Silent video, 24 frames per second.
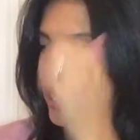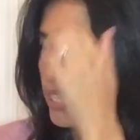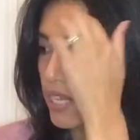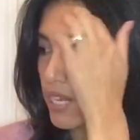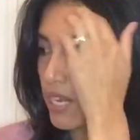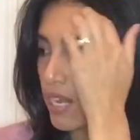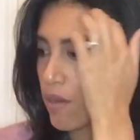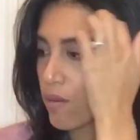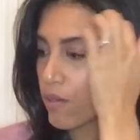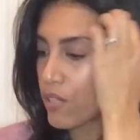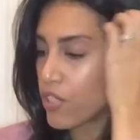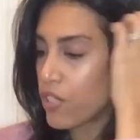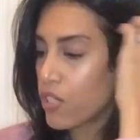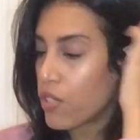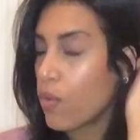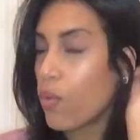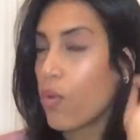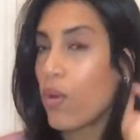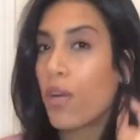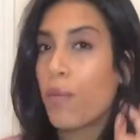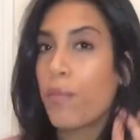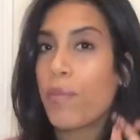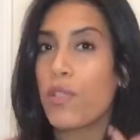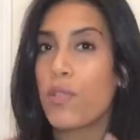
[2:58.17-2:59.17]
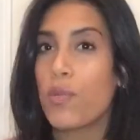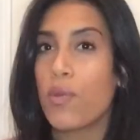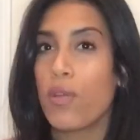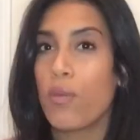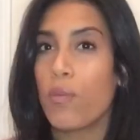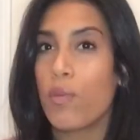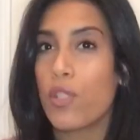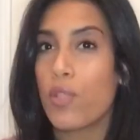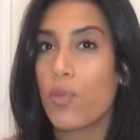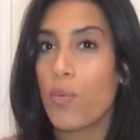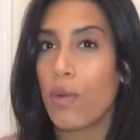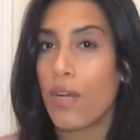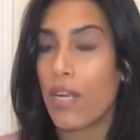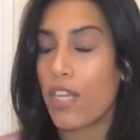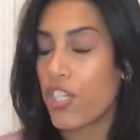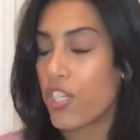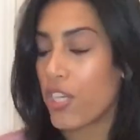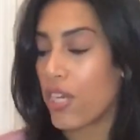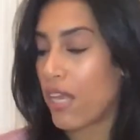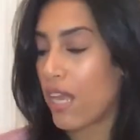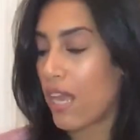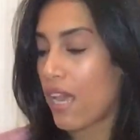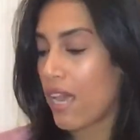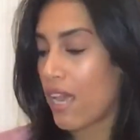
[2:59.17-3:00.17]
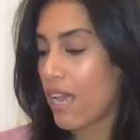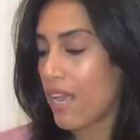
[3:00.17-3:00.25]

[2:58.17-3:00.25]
and I was torn between which one I should get.